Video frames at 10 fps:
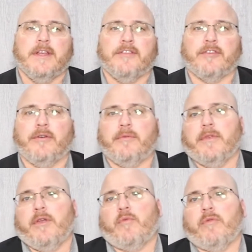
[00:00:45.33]
So
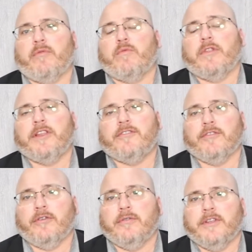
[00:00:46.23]
what we really
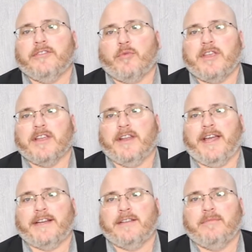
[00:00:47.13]
do is we
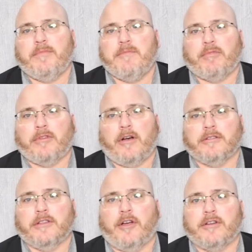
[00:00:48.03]
connect people all
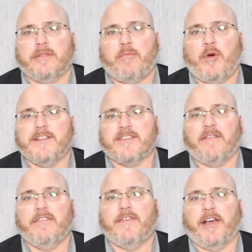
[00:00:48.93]
along the points
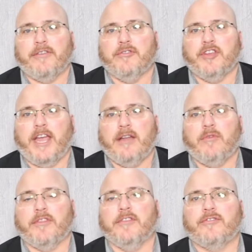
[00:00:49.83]
of the value chain
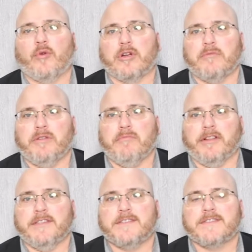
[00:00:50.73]
within sorghum and
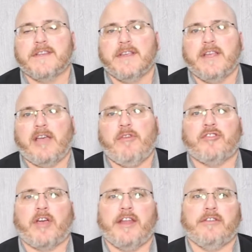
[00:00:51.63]
millets, and we
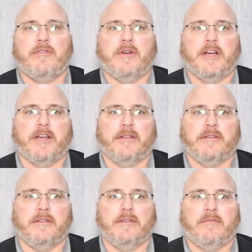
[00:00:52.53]
try to
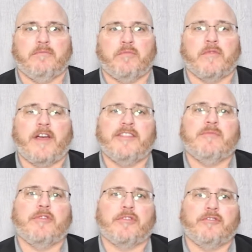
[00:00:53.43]
provide them
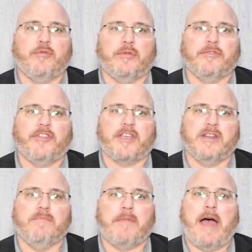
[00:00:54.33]
with the tools that can
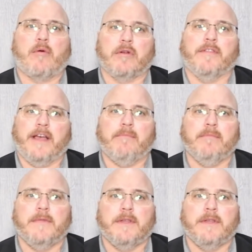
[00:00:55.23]
empower them